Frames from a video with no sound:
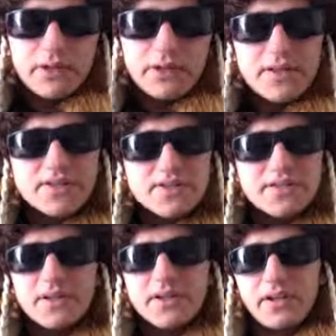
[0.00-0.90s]
Let's
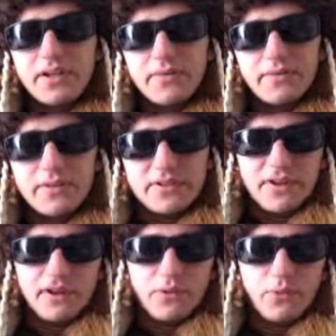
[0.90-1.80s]
see if it's
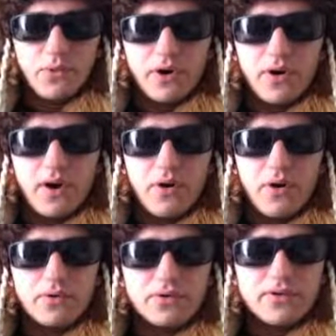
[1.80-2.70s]
gonna work
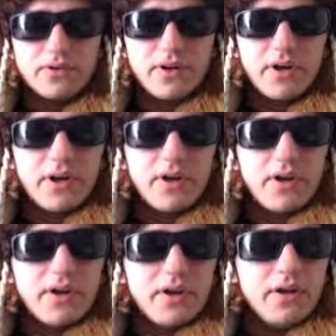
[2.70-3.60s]
out
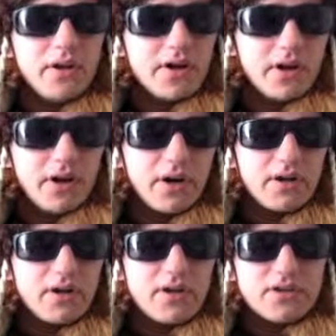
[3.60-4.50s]
here.
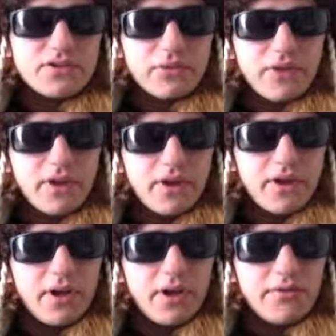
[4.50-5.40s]
So
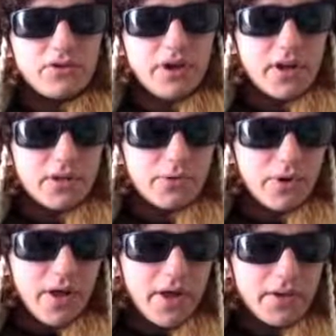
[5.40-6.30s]
if you take a
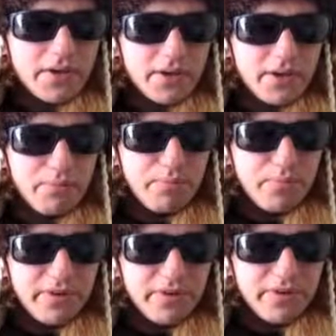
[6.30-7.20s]
look at the
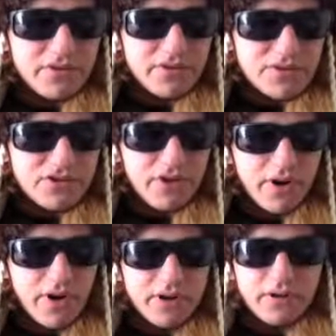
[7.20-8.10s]
previous
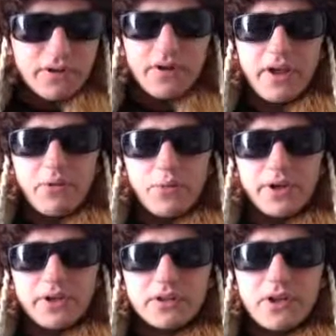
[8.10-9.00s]
trade, okay,
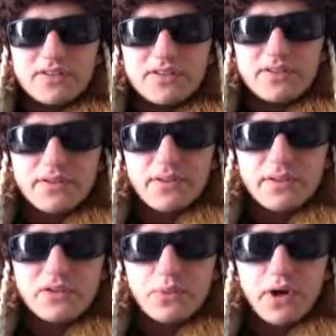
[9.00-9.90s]
we lost
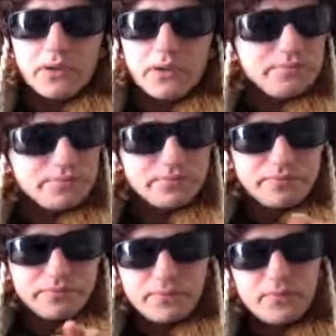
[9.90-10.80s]
this one.
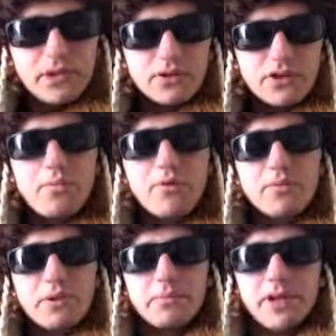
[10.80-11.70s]
No
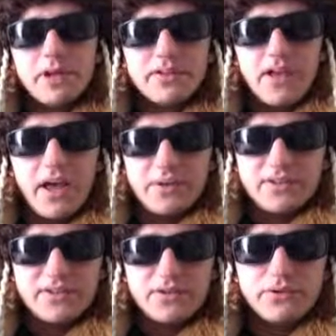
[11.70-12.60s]
problem, it
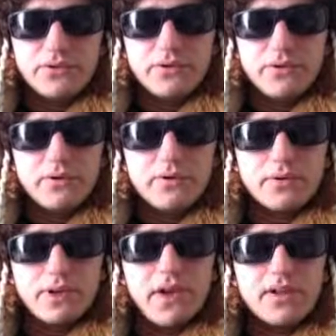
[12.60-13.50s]
happens.
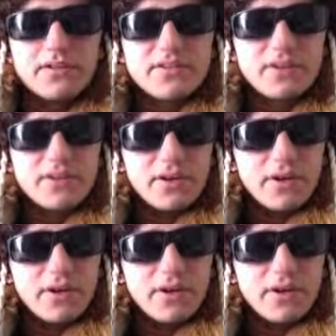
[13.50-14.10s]
You can't